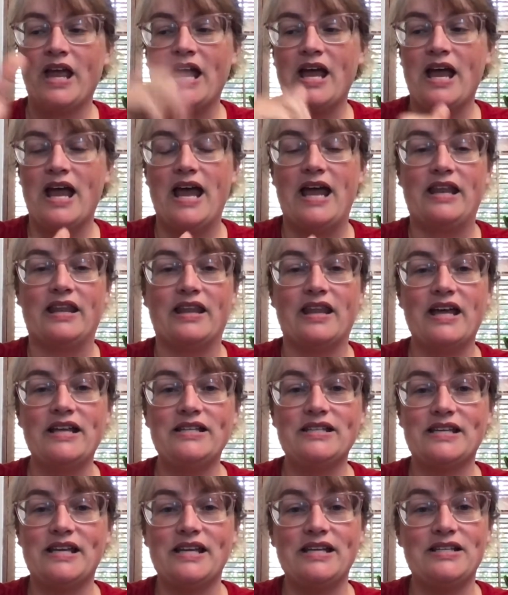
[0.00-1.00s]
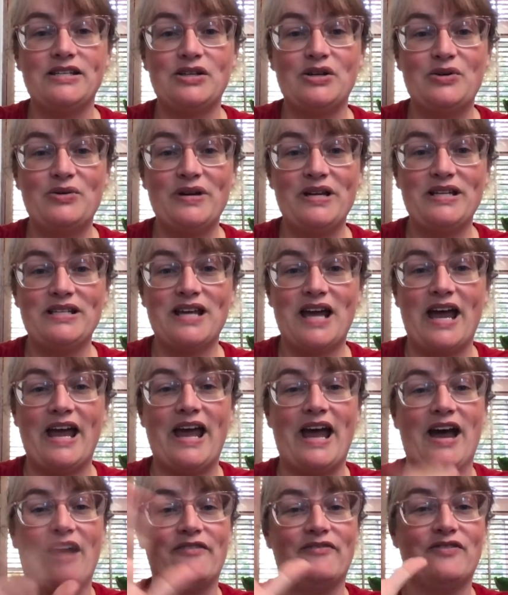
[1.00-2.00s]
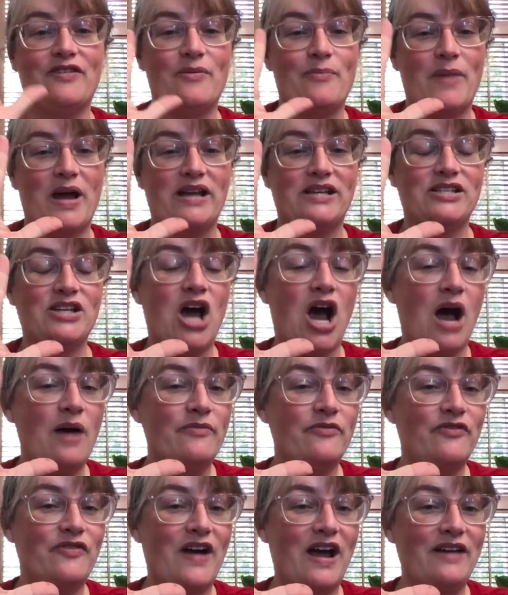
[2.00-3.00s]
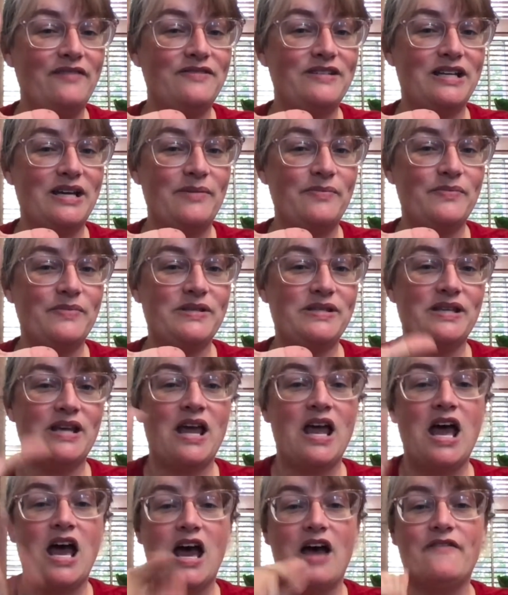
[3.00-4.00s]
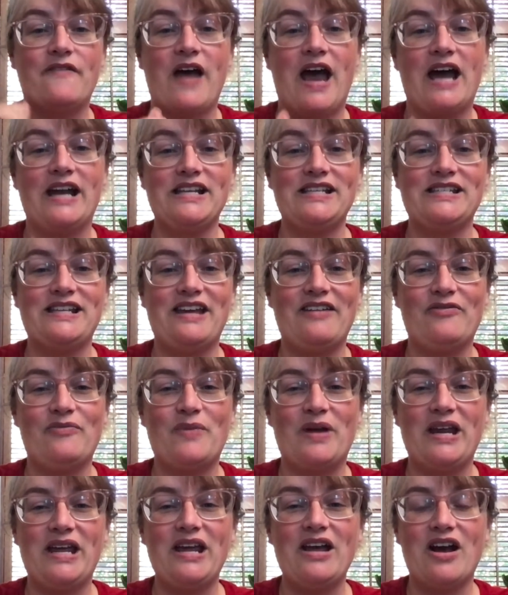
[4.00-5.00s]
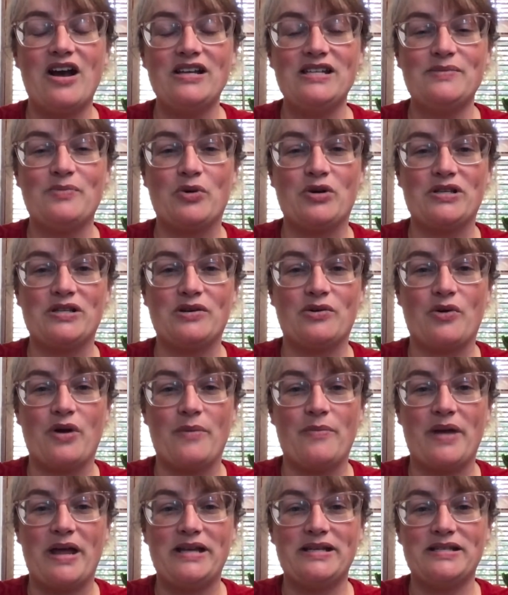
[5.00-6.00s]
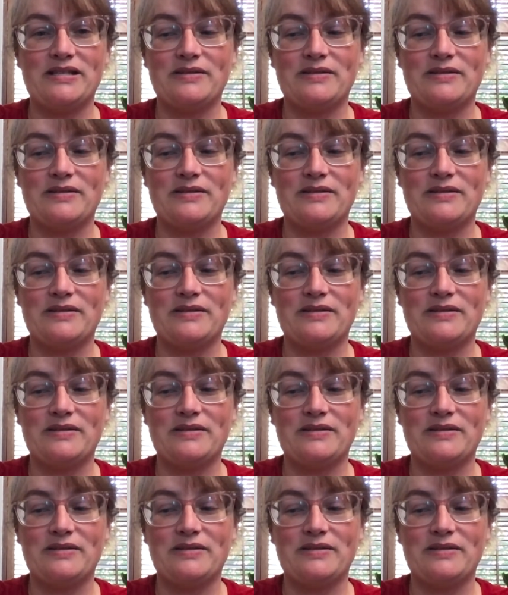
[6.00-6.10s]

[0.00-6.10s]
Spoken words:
And let's get to it. I have my top 5 tips of how to save money on sports equipment.